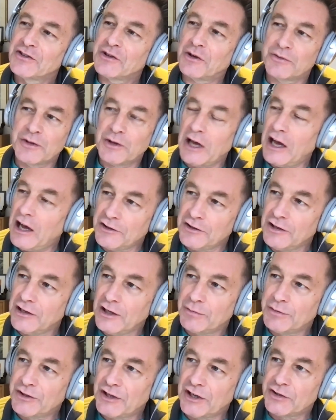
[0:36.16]
I was
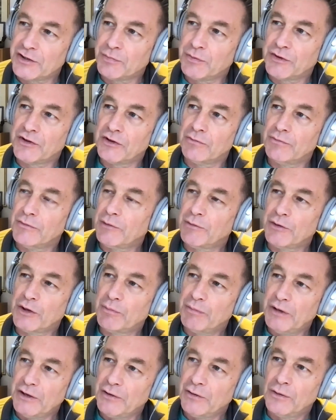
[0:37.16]
utterly obsessed with them. They were the
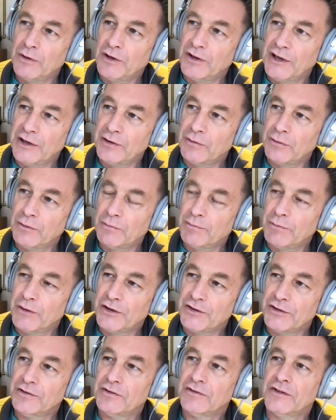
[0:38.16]
be-all and end-all of
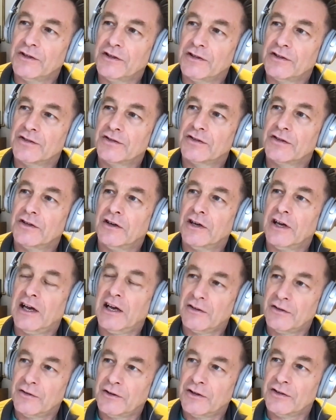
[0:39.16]
my universe. I
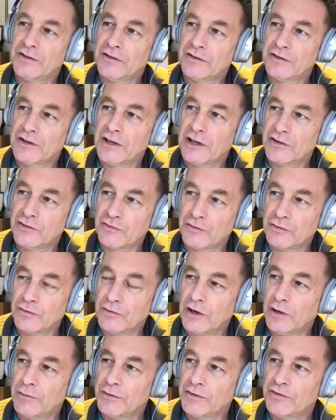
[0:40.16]
had this
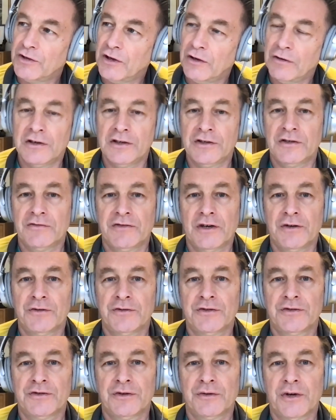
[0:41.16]
kestrel. I was totally
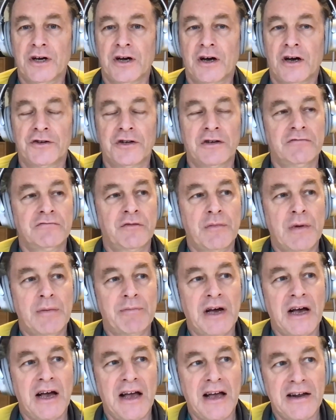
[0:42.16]
devoted to it. I don't
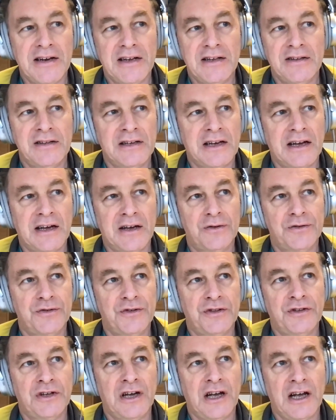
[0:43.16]
remember anything
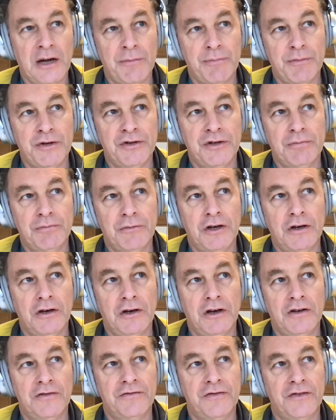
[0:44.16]
else that happened in my
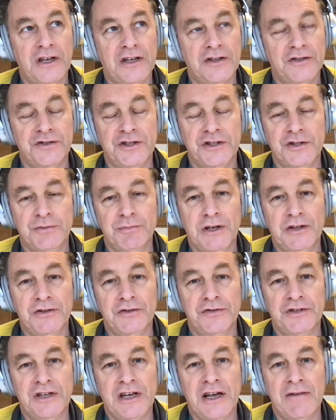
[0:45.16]
life for that 6
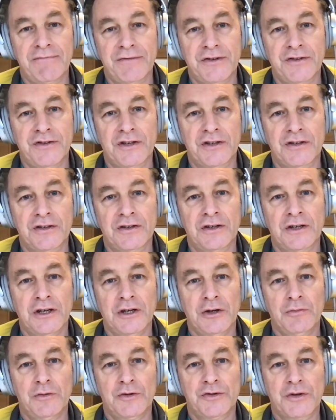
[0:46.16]
months. Everything
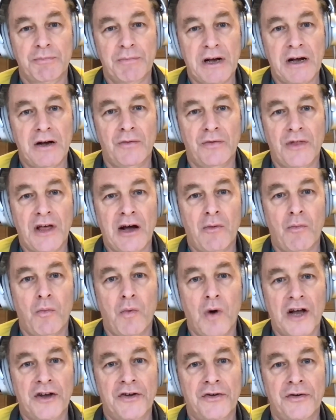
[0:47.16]
was about that
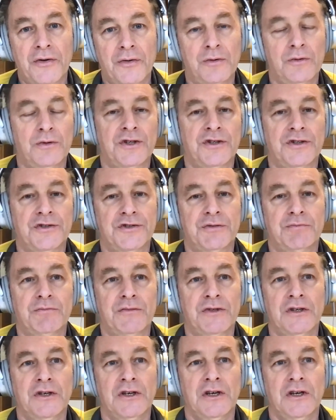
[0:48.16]
one organism.